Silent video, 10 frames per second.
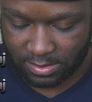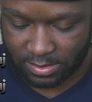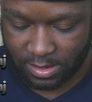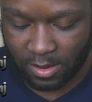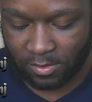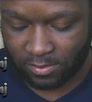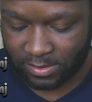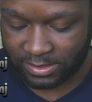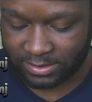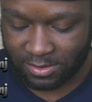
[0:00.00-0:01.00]
Oh,
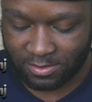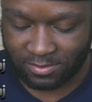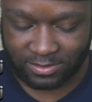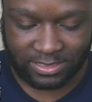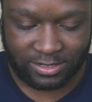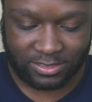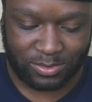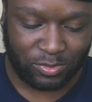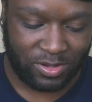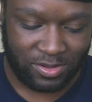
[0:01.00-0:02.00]
it's O, ticker
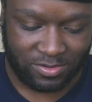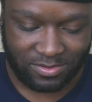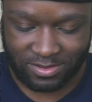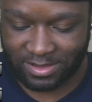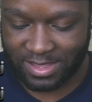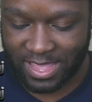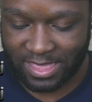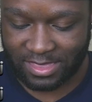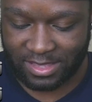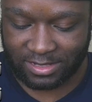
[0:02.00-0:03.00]
symbol O. And
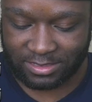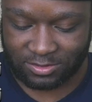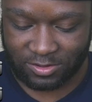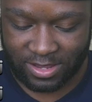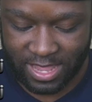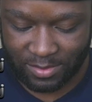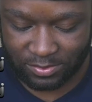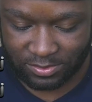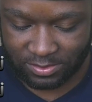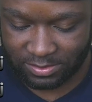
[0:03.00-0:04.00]
then store
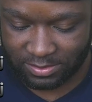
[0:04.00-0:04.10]
capital.